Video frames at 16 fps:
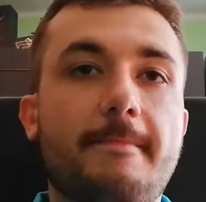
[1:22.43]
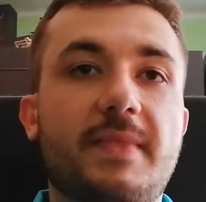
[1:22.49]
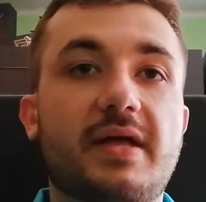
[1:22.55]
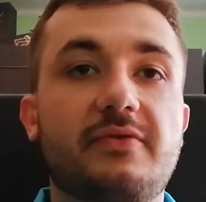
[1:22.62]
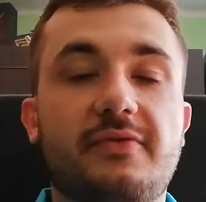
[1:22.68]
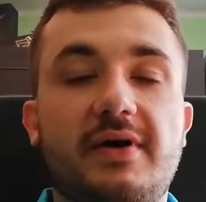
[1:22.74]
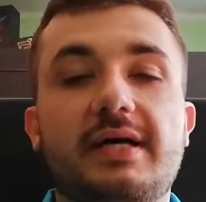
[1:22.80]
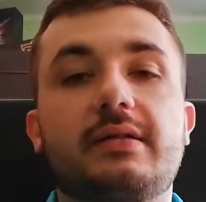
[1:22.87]

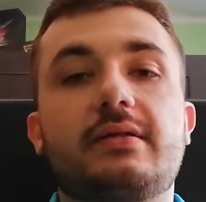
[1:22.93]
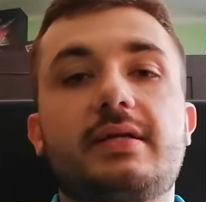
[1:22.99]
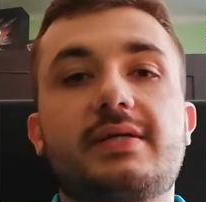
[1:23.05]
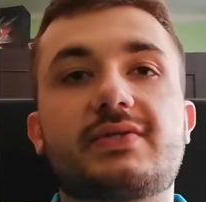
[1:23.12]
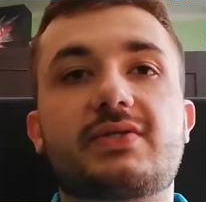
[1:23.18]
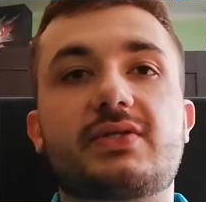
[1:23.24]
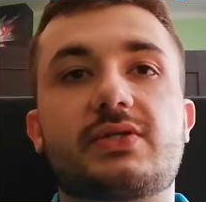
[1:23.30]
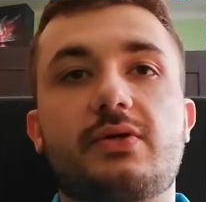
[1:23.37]
and finally
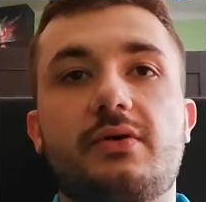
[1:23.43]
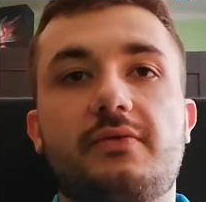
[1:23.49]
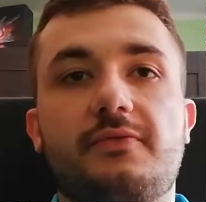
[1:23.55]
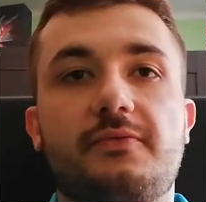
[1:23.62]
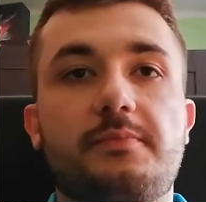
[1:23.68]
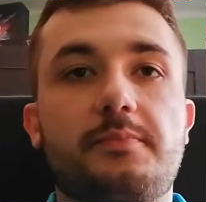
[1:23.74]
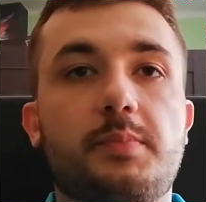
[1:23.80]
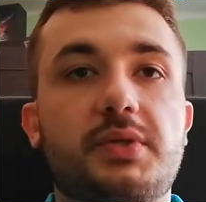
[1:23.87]
as a sort
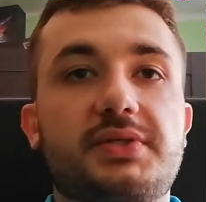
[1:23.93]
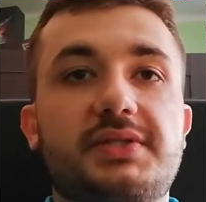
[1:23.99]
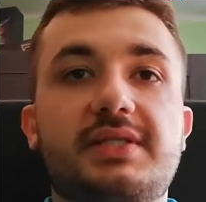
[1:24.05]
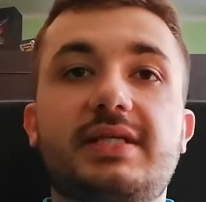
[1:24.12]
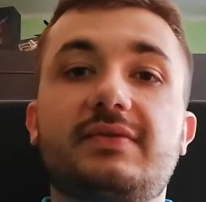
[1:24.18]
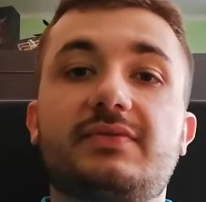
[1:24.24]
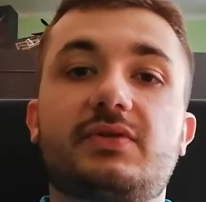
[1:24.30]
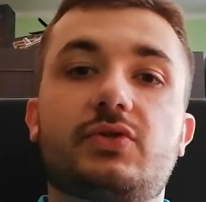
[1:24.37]
of
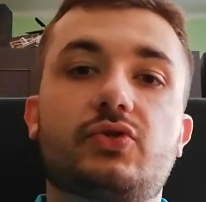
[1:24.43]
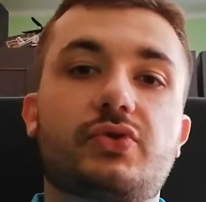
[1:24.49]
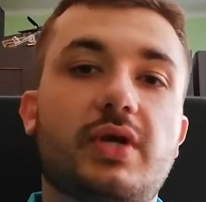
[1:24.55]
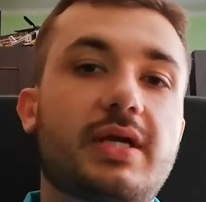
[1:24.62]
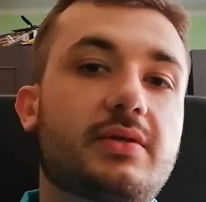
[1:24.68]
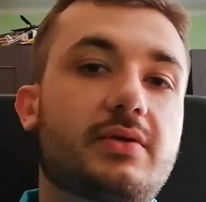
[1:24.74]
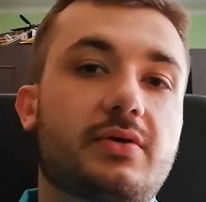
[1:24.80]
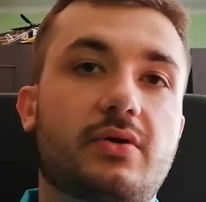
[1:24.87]
perceived
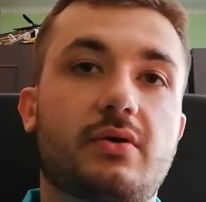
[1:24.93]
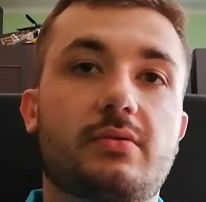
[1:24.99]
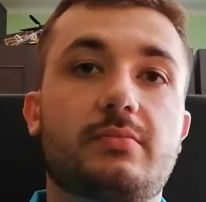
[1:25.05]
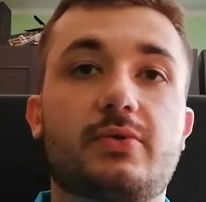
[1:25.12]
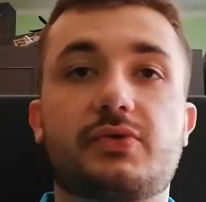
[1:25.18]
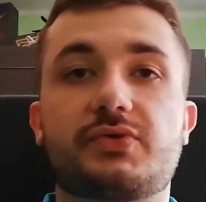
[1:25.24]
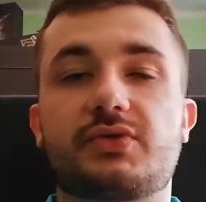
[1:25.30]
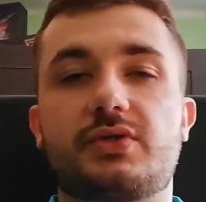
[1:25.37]
traitor
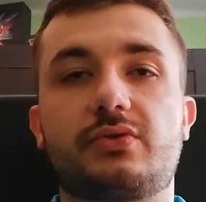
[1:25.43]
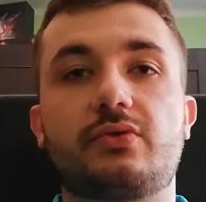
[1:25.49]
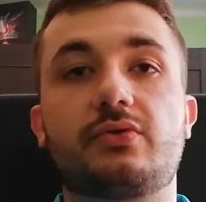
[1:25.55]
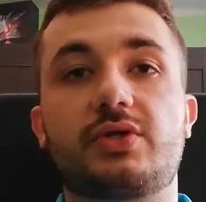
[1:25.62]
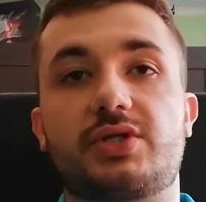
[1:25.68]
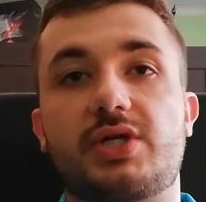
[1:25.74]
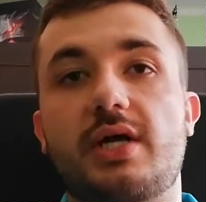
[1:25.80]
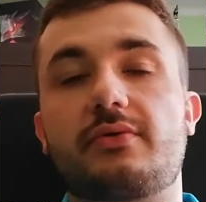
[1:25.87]
almost to
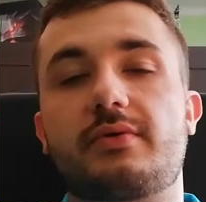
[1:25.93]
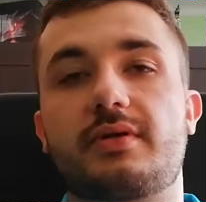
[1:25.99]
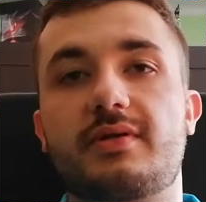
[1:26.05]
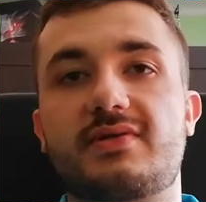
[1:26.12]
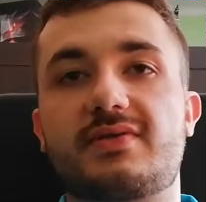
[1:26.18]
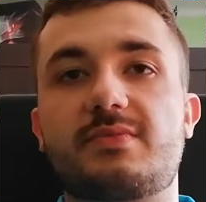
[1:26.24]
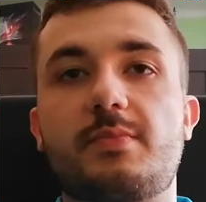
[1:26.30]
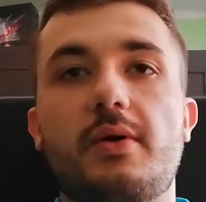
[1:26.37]
the genre
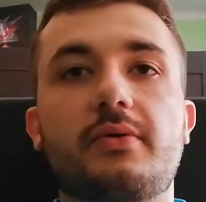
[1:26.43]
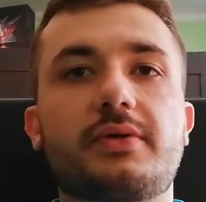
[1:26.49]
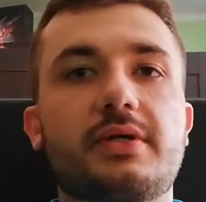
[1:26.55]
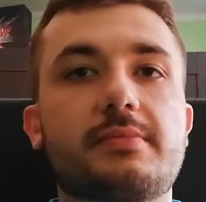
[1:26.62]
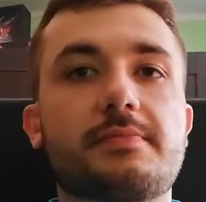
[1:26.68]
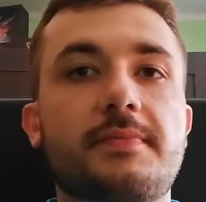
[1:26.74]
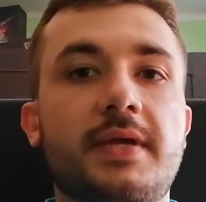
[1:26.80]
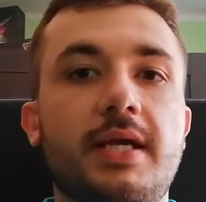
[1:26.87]
that spawned
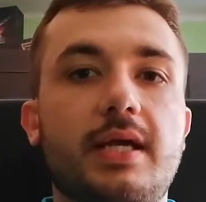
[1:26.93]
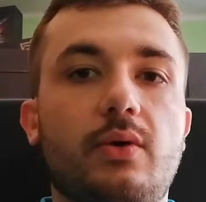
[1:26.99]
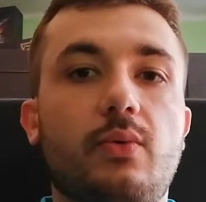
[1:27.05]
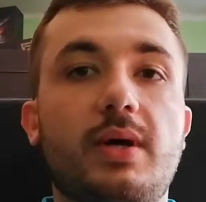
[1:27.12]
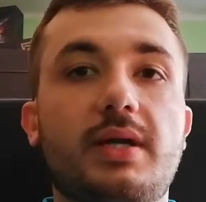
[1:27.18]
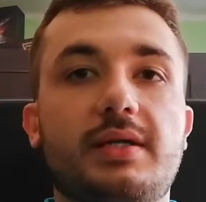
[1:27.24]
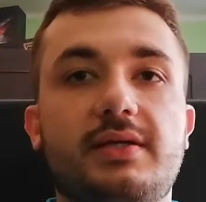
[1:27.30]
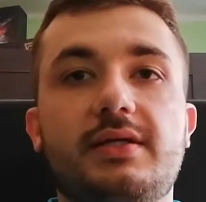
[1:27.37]
him,
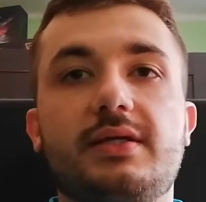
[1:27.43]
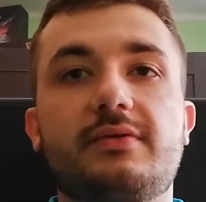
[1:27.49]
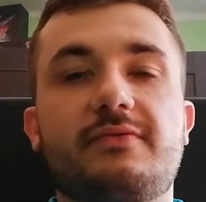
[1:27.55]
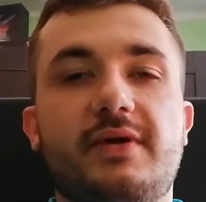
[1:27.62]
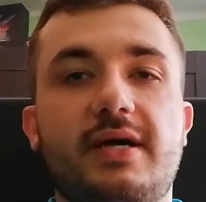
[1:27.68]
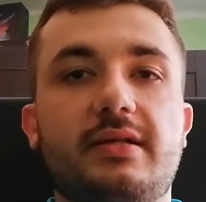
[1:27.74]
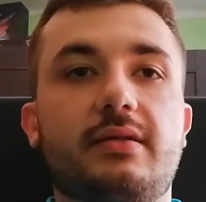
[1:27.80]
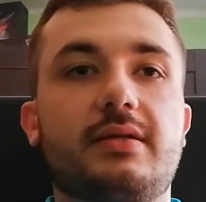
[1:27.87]
when he
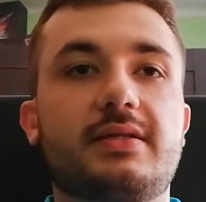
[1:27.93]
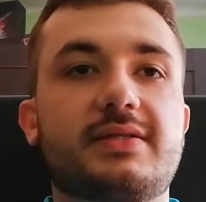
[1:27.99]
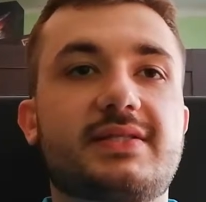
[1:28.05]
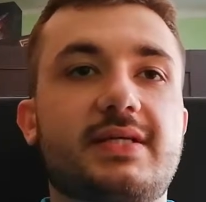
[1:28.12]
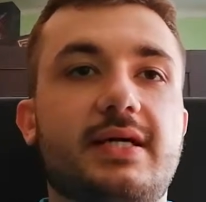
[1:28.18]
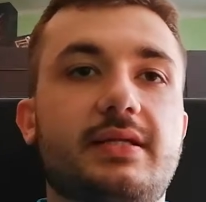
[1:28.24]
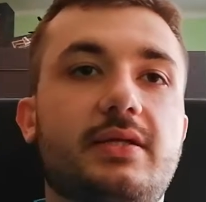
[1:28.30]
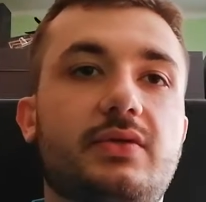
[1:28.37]
finally
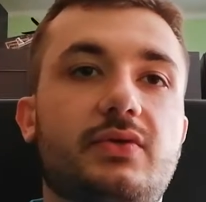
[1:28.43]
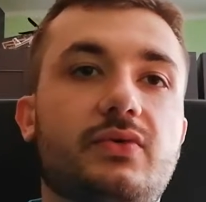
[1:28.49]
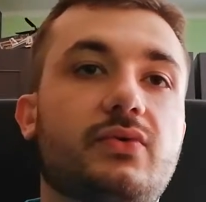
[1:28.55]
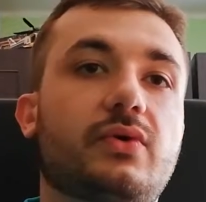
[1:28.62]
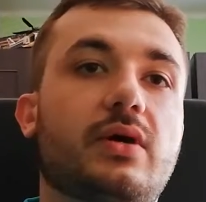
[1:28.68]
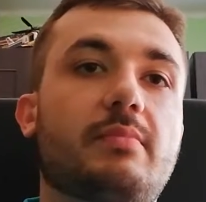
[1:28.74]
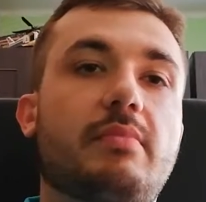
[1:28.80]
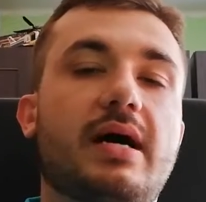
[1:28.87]
decided
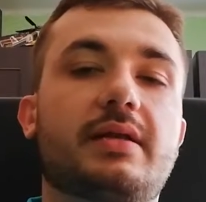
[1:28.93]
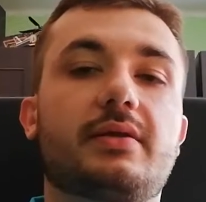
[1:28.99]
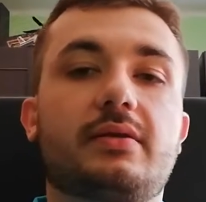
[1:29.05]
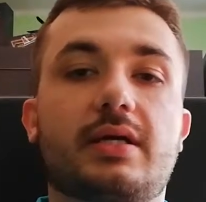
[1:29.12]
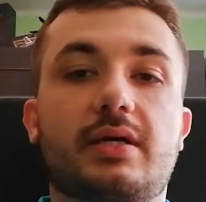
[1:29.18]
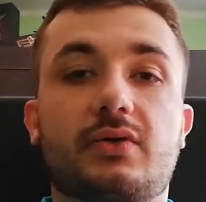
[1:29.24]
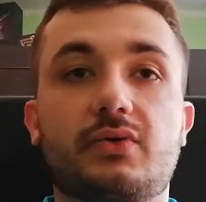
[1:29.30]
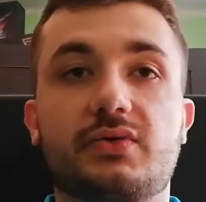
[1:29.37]
to
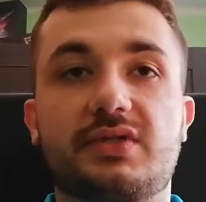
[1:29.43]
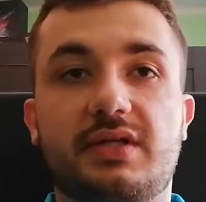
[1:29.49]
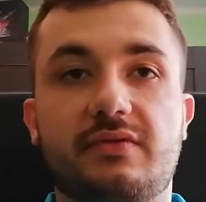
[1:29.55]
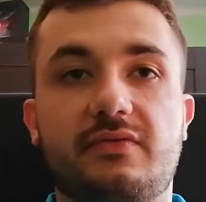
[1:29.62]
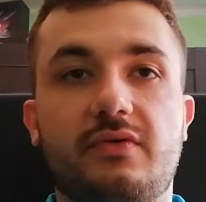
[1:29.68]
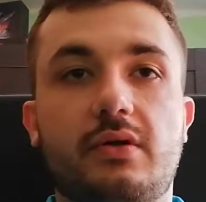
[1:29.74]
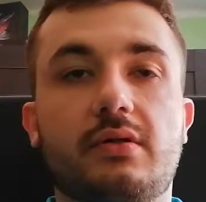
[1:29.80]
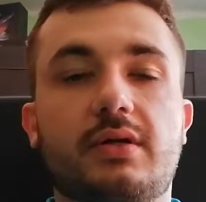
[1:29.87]
abandon acoustic
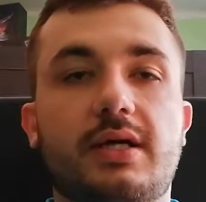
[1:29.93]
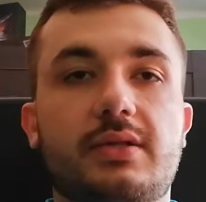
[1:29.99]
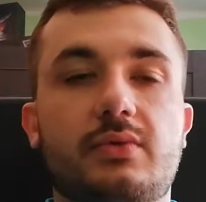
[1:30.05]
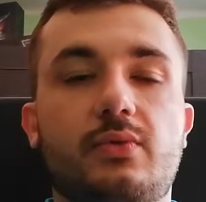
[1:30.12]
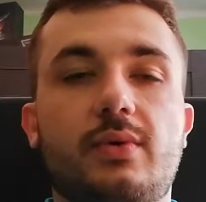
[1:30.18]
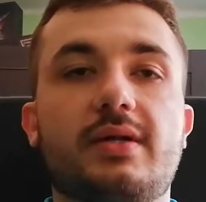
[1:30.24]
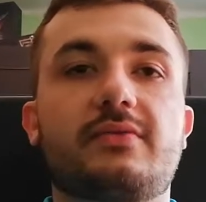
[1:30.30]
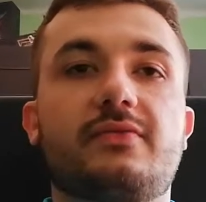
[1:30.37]
folk
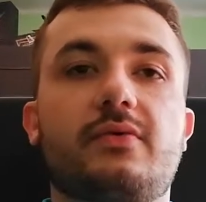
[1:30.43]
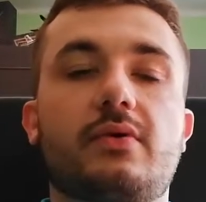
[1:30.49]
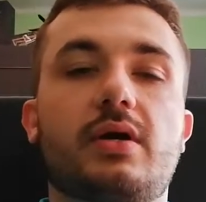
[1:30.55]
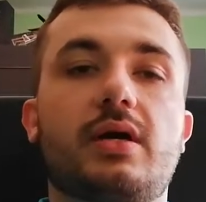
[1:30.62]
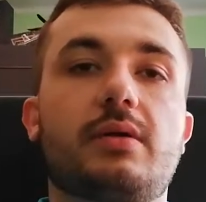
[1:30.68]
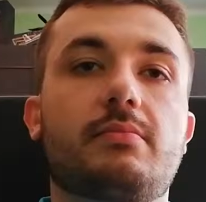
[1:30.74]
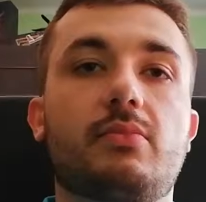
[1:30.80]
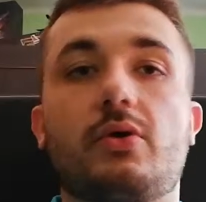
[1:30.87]
and went for
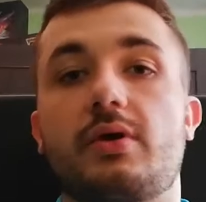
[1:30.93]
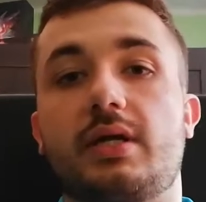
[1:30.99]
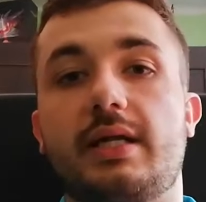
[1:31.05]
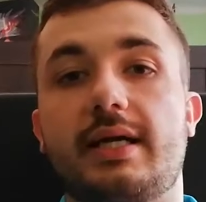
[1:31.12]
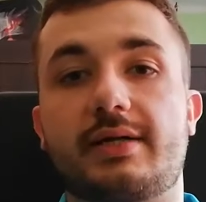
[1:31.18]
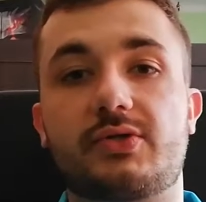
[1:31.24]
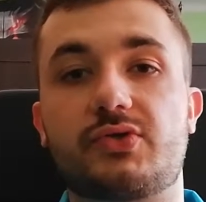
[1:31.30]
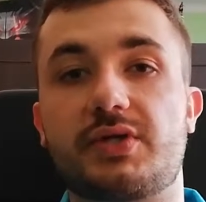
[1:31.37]
a more
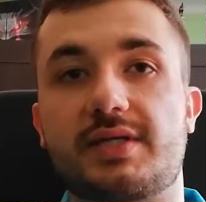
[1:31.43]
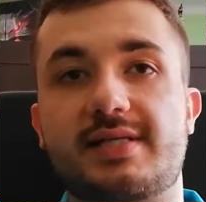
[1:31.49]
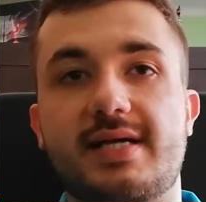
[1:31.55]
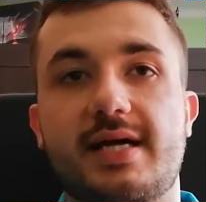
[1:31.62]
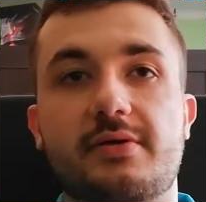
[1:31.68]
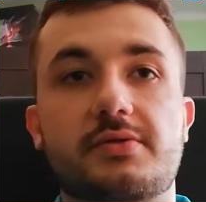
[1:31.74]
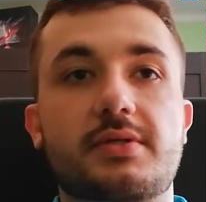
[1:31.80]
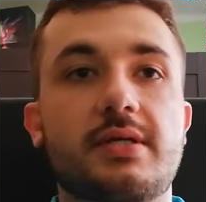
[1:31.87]
electric
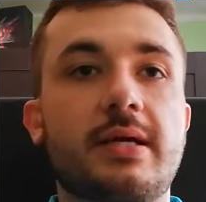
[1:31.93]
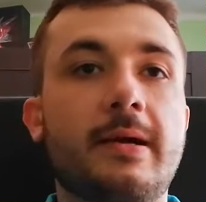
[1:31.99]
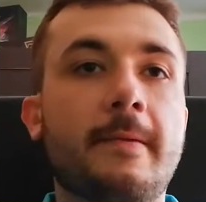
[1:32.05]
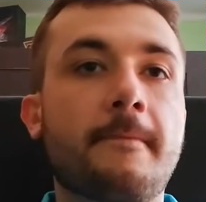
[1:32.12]
sound.